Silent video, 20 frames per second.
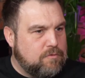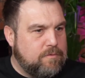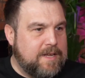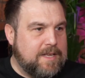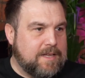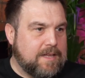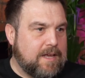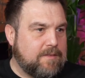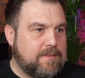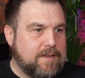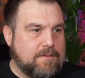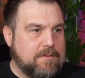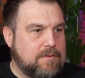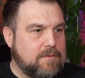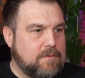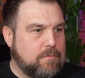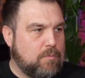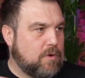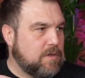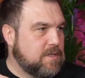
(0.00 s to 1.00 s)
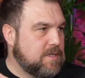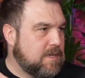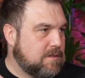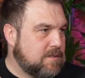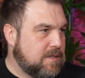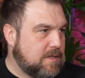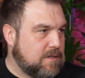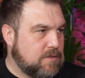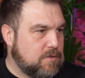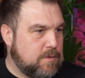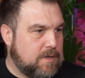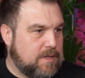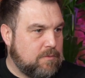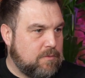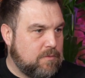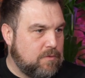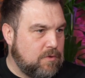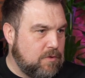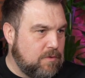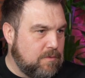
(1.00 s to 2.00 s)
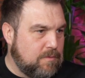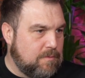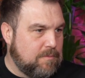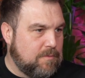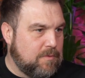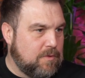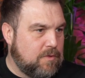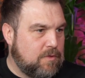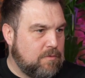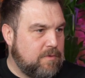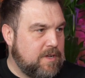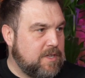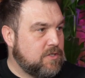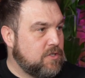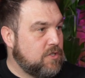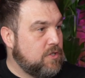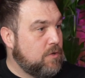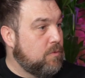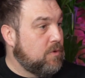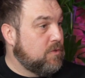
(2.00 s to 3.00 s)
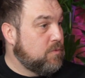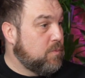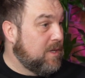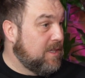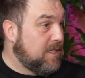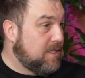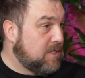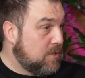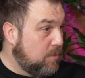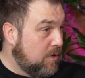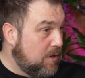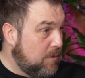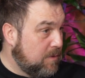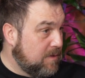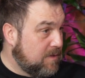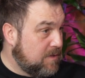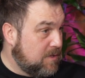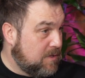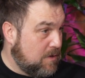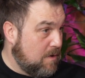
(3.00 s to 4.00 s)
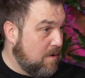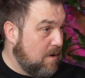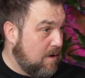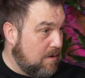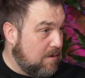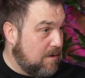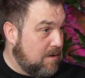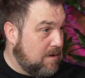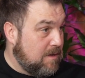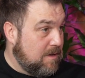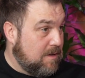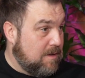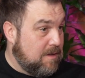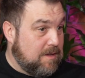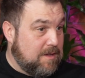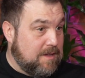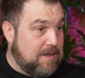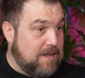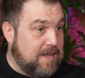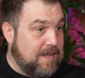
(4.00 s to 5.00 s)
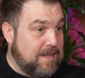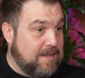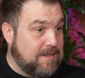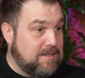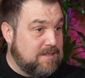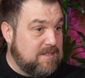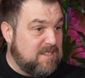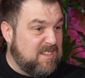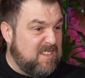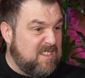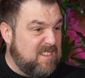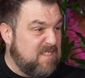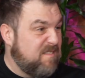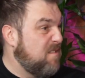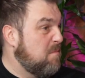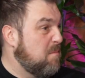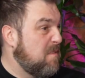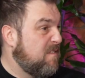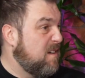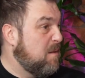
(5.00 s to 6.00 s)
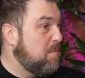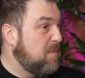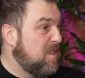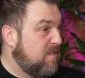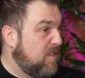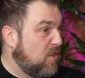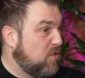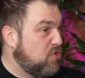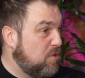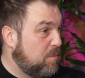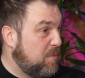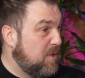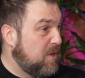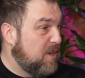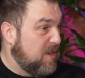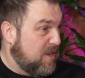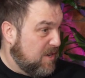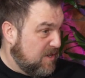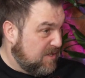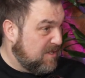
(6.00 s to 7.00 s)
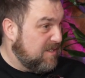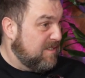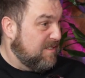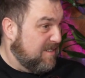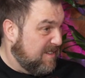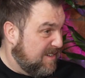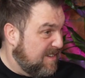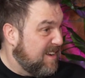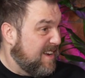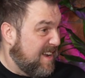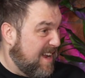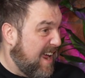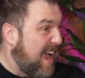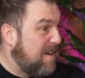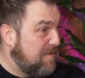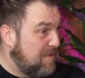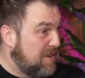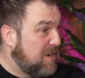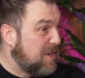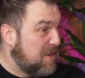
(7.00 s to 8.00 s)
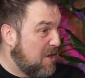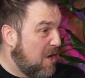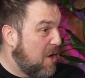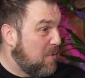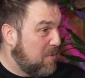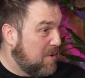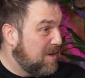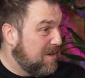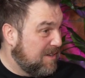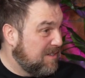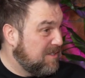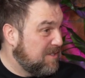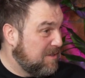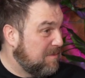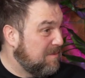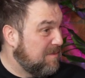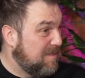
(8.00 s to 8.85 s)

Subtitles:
really, I think what it sounds like as well, the reason you was willing to work with Scott is you're from a family of entrepreneurs and having a go. So,